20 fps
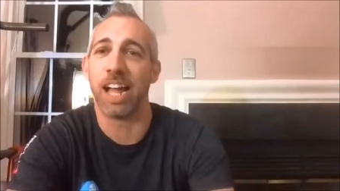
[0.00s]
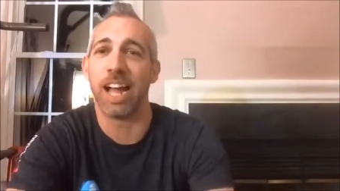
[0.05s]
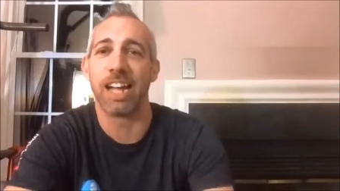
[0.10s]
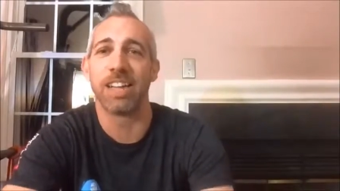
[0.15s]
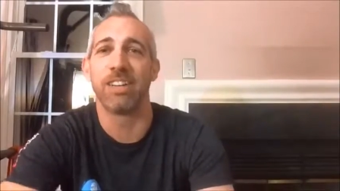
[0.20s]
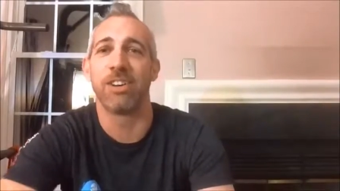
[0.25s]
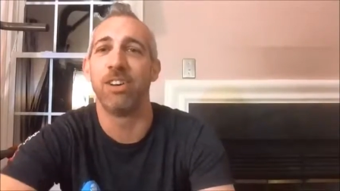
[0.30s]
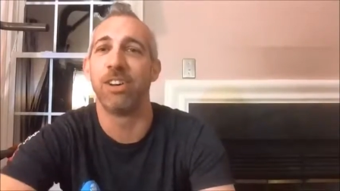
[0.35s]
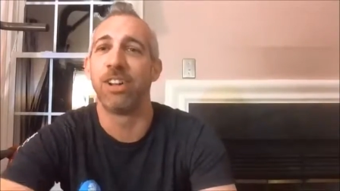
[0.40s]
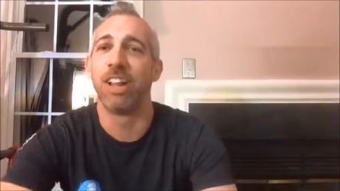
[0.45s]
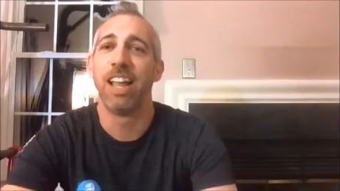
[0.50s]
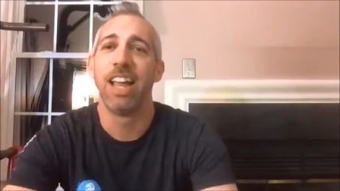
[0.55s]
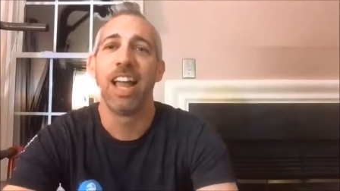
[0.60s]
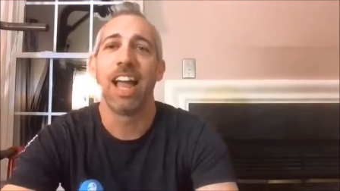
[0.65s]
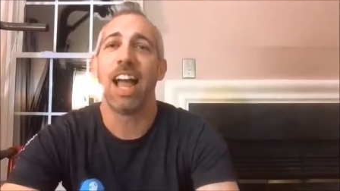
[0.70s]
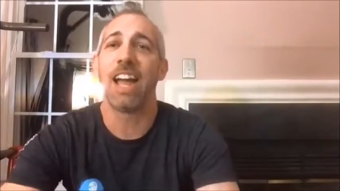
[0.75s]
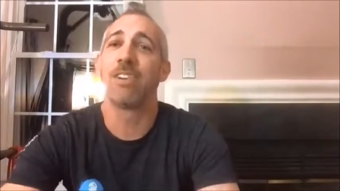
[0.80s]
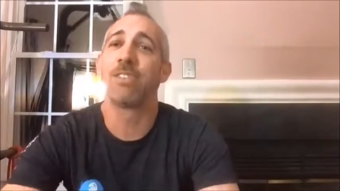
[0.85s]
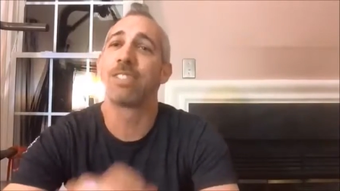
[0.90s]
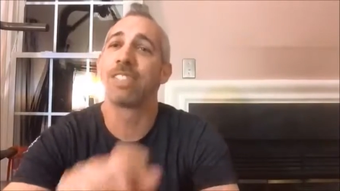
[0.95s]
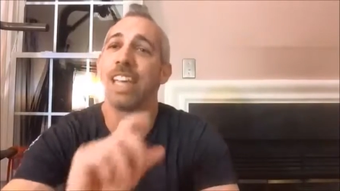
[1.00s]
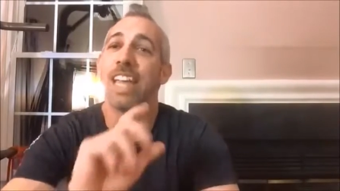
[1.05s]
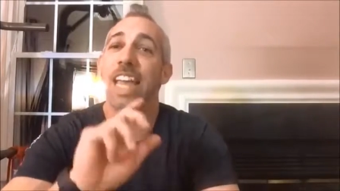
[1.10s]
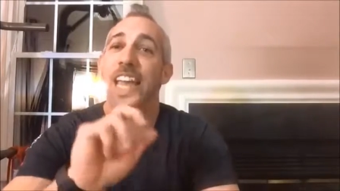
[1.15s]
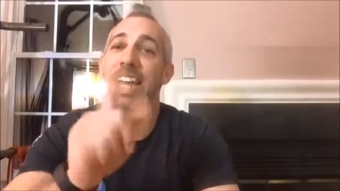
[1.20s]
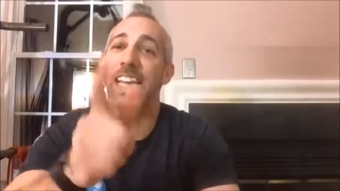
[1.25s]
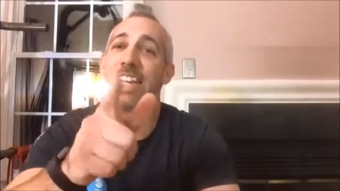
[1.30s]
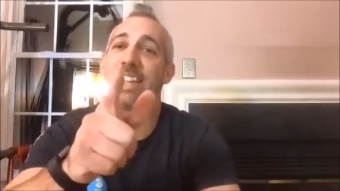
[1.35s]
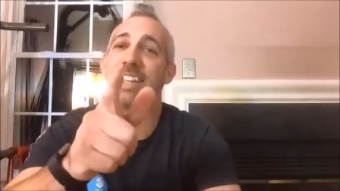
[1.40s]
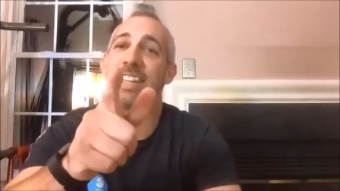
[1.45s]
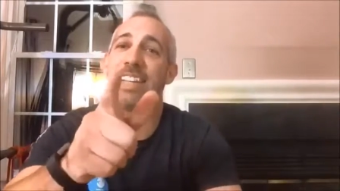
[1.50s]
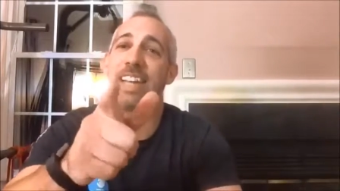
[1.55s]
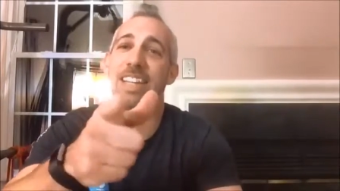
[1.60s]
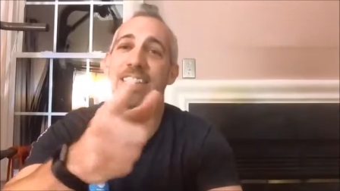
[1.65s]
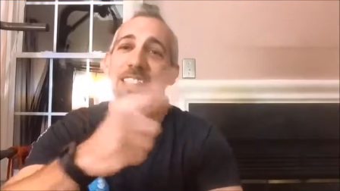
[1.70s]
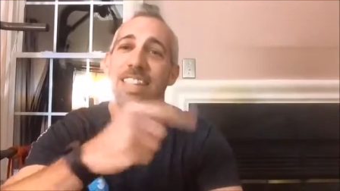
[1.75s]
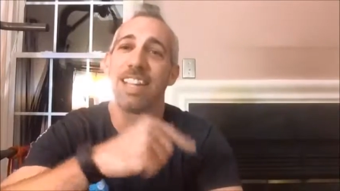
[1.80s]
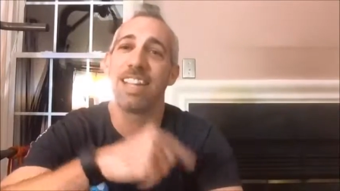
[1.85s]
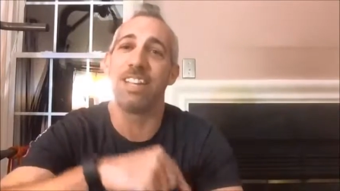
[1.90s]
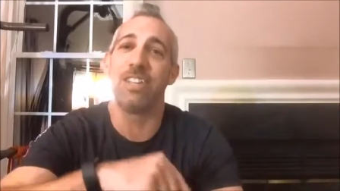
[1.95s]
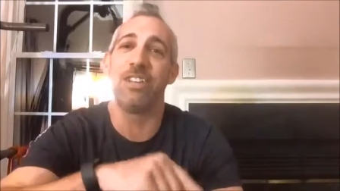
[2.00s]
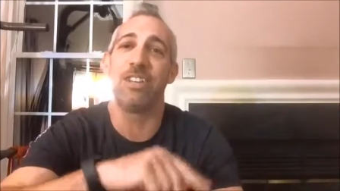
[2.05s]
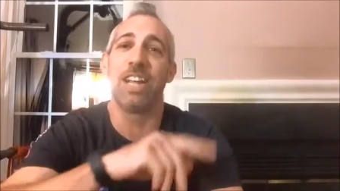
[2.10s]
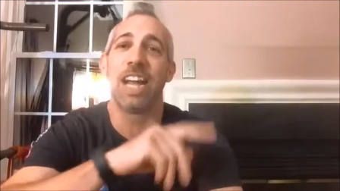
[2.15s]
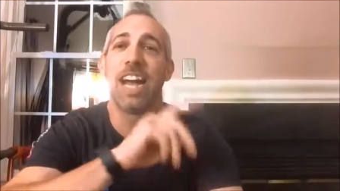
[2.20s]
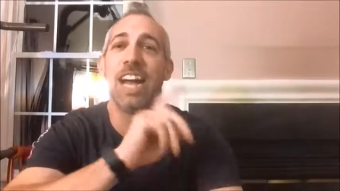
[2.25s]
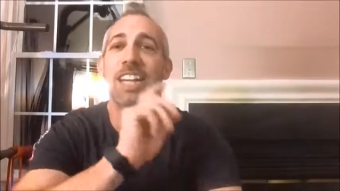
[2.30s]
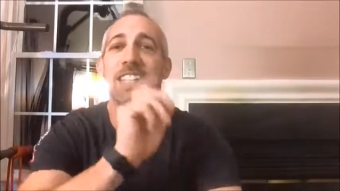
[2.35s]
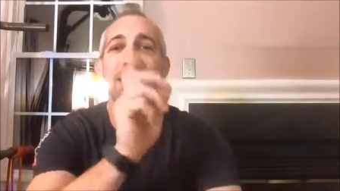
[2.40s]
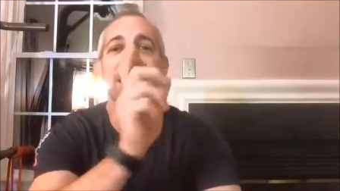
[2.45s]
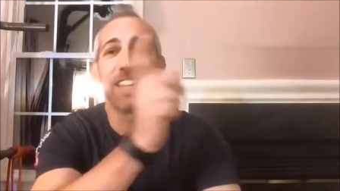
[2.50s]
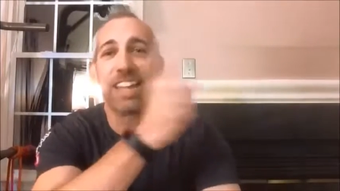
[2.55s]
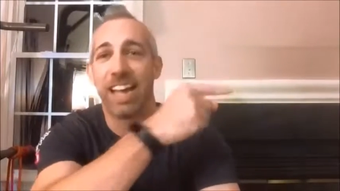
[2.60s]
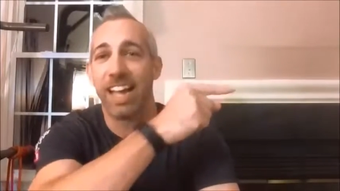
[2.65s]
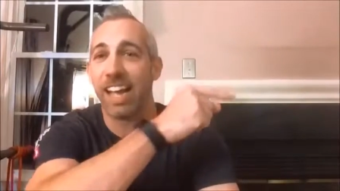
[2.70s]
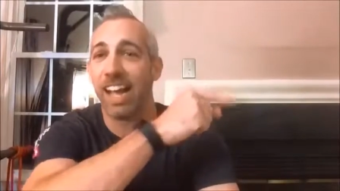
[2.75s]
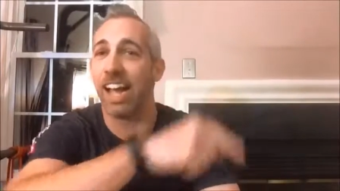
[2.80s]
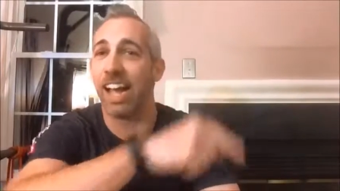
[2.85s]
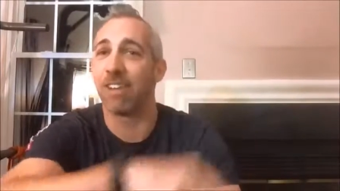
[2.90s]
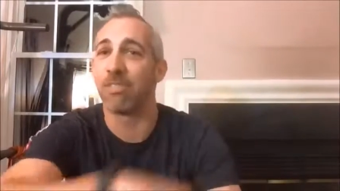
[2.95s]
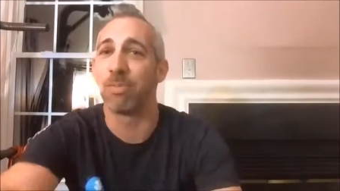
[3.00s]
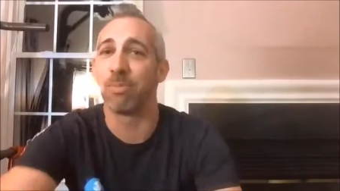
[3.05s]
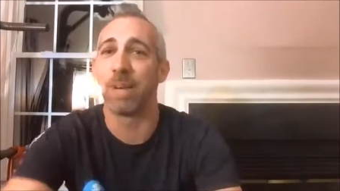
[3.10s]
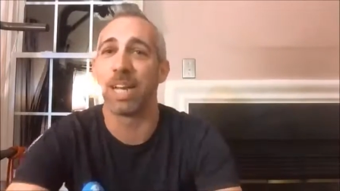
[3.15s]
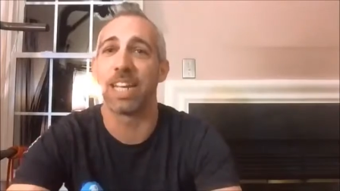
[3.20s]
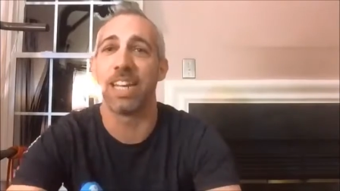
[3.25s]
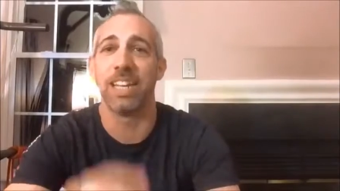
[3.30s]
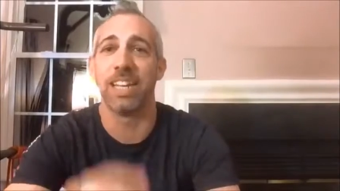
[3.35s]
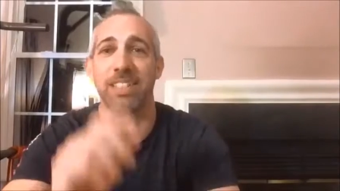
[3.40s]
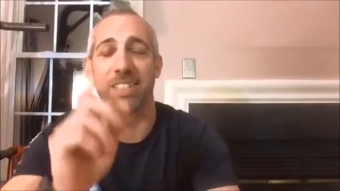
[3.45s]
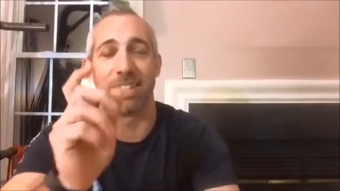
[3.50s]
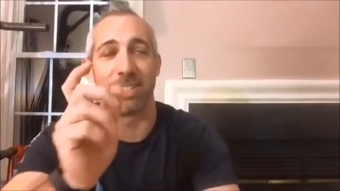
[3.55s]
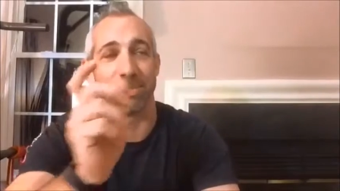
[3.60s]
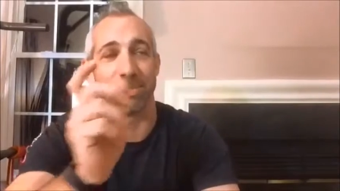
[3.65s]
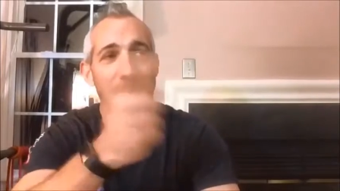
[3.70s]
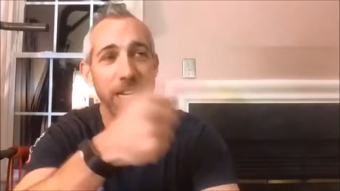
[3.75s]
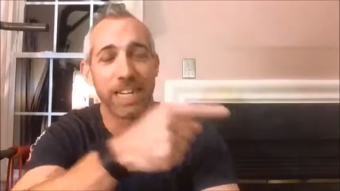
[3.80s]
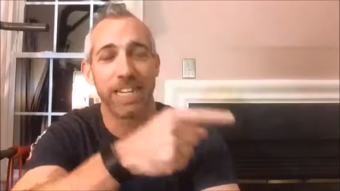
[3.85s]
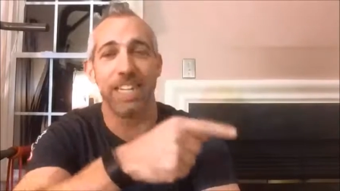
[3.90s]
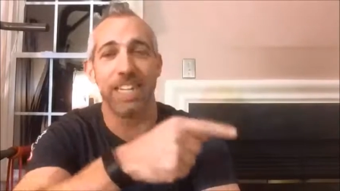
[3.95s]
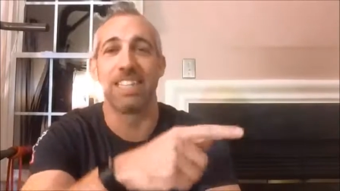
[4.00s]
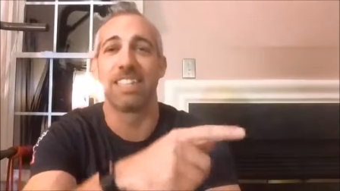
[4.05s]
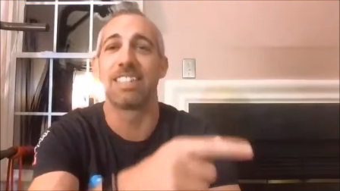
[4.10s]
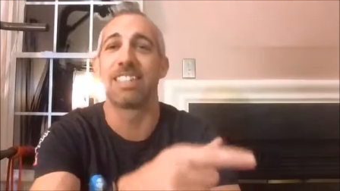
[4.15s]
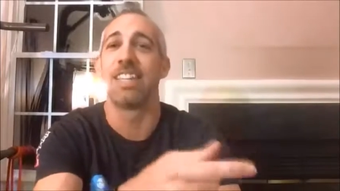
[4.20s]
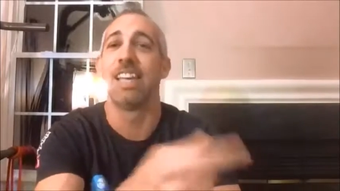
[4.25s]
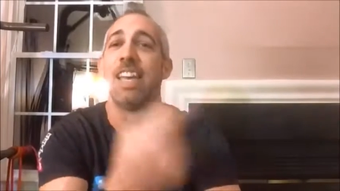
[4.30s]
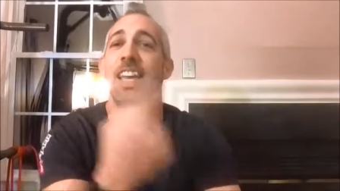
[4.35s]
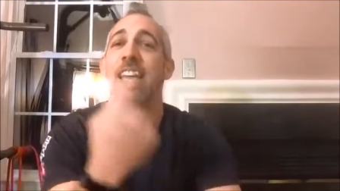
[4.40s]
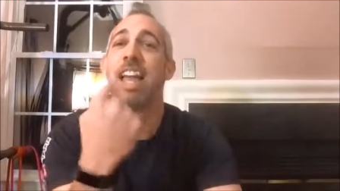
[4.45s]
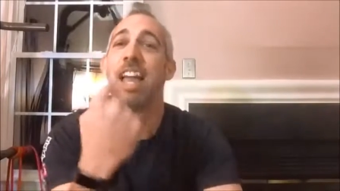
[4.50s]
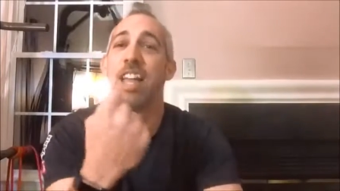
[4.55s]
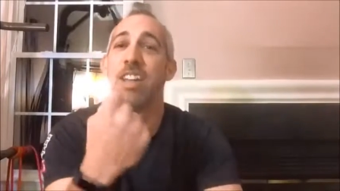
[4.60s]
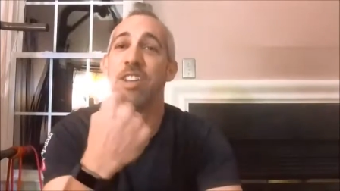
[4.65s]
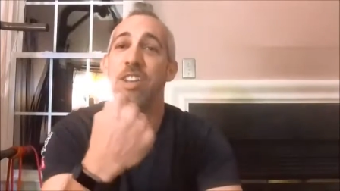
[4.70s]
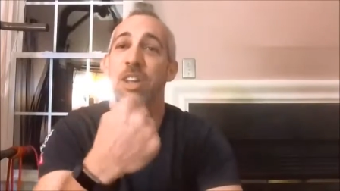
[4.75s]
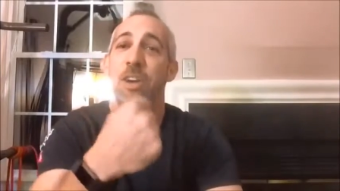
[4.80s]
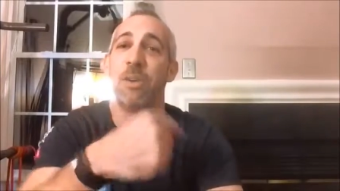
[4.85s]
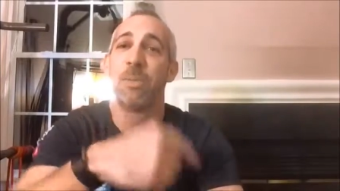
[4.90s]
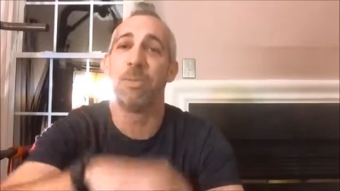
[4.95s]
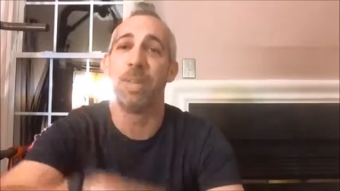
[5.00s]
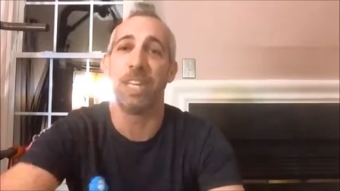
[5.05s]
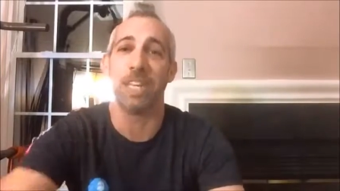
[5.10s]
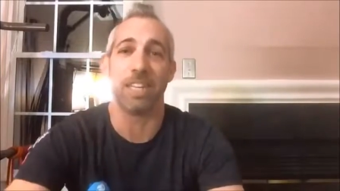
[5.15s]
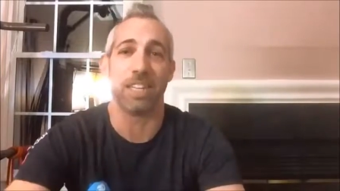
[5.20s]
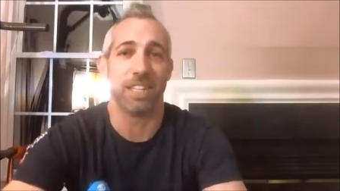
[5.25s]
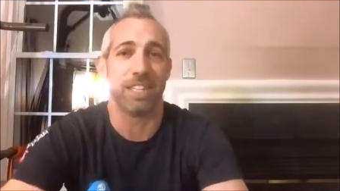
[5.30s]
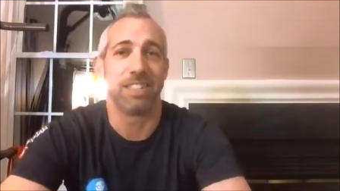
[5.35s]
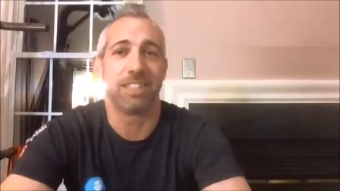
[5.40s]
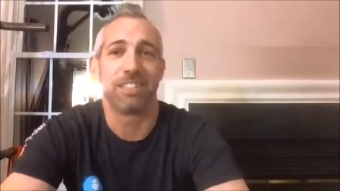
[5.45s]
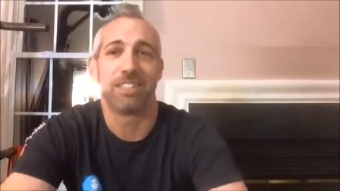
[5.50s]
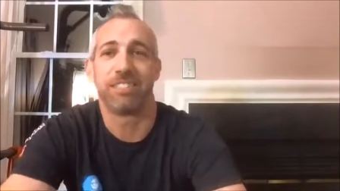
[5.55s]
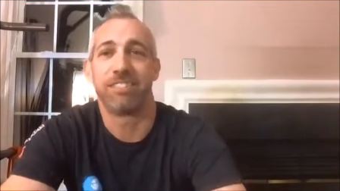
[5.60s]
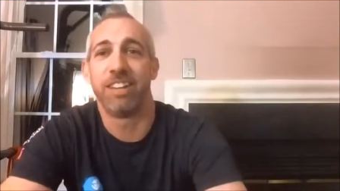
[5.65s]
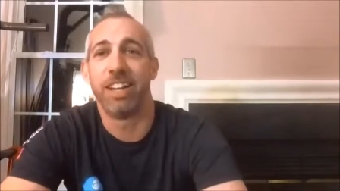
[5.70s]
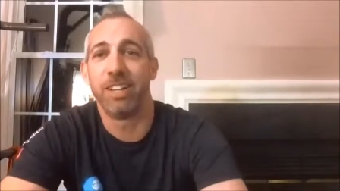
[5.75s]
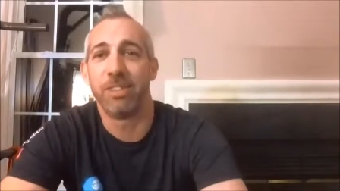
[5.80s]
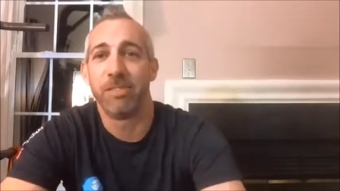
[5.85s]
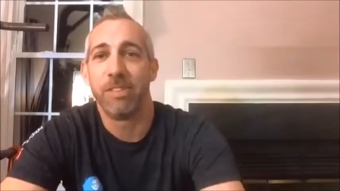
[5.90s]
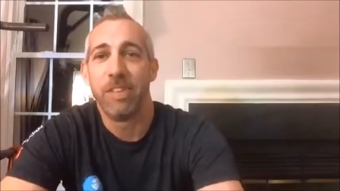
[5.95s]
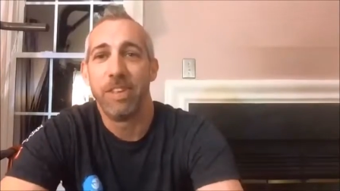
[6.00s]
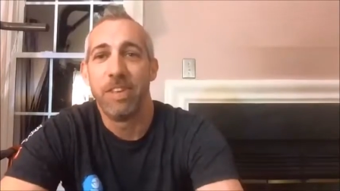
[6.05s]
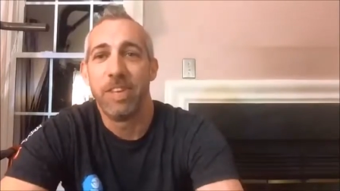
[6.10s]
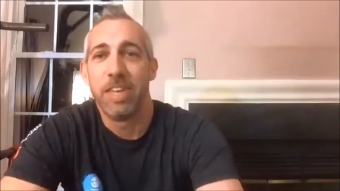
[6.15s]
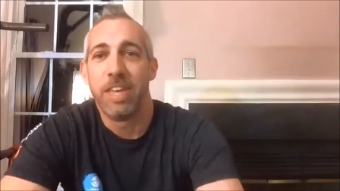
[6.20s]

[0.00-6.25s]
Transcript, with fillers: I don't, I don't say anything I say to you guys that I hide from my kids, because my kids know me, right?